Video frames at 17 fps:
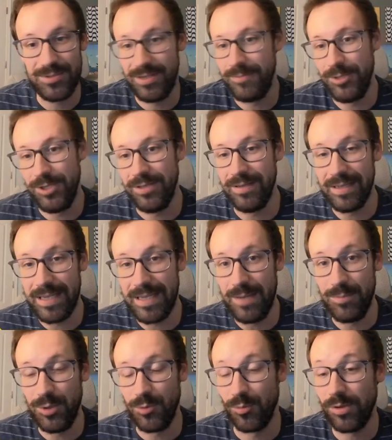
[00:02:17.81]
I mean, it can
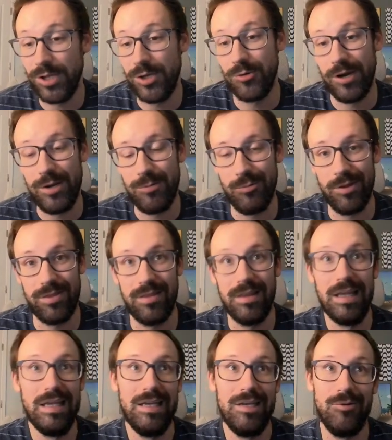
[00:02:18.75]
be really great with
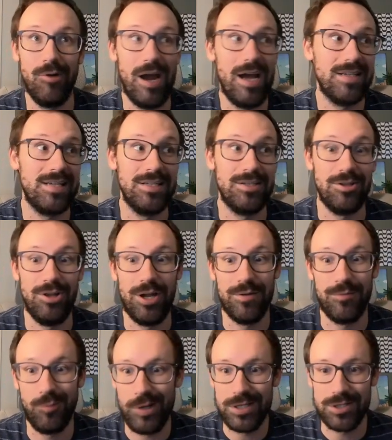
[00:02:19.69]
Grass. Has a lot
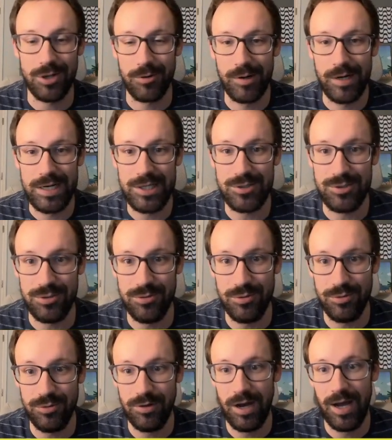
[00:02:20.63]
of ways already to